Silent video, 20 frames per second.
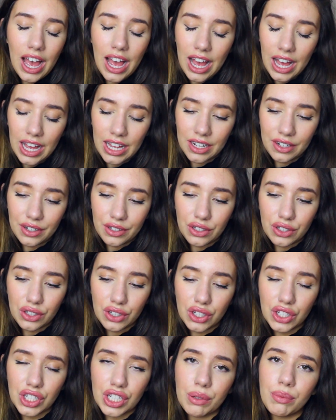And
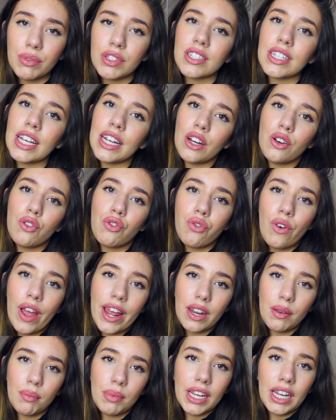she was
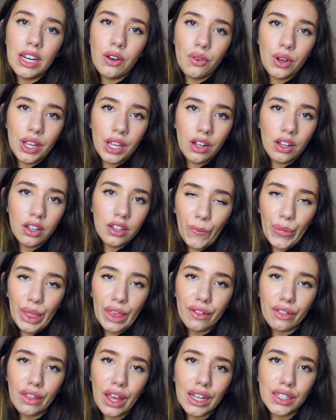incredibly loyal.
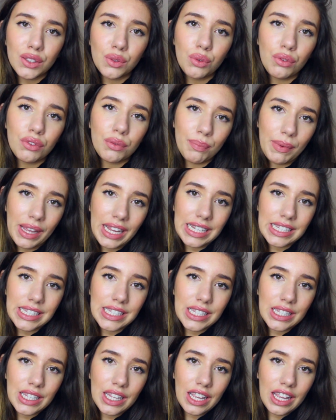That's what
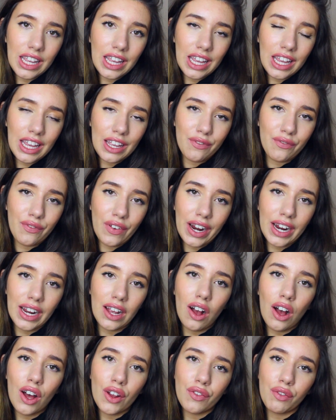makes it very
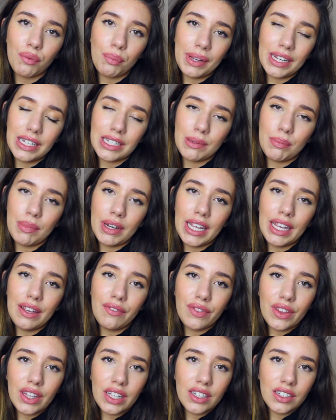hard for me to
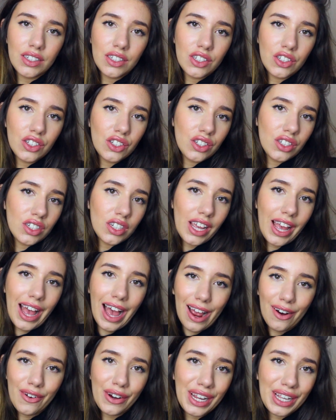believe that
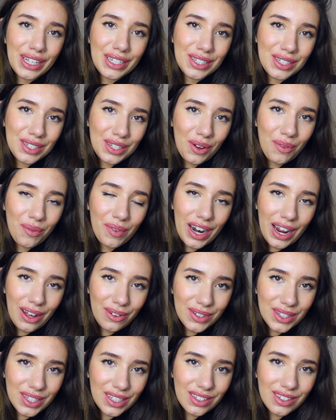Harry is someone
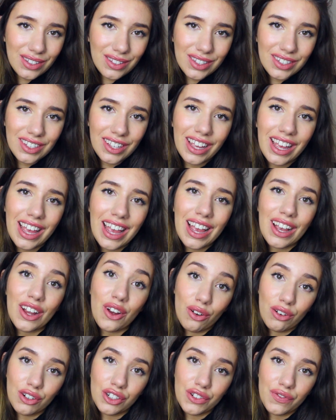else's.
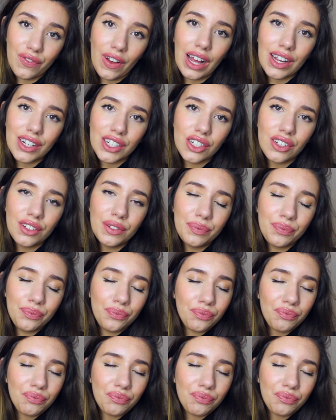Controversial.